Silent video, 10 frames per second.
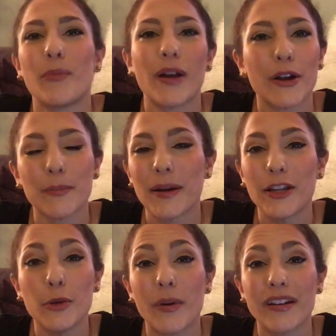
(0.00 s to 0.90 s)
Where
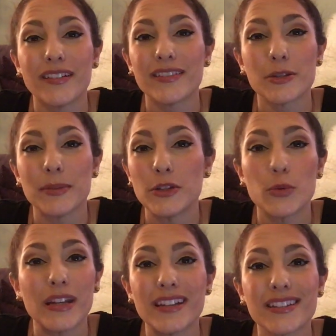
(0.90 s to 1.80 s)
might you want it to be
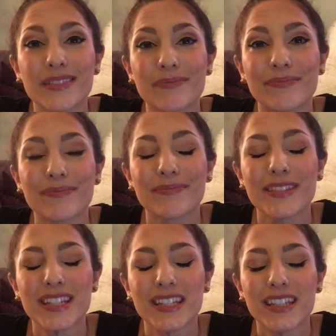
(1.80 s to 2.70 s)
tweaked?
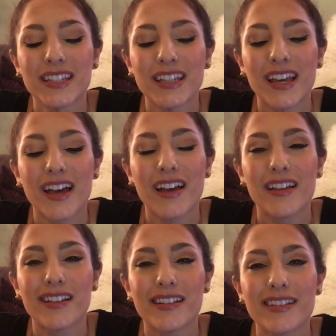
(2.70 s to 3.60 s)

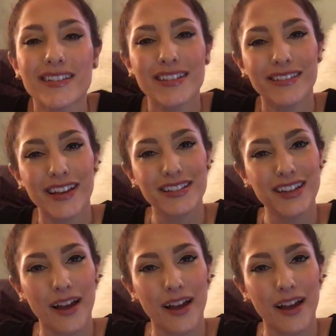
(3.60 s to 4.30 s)
And until next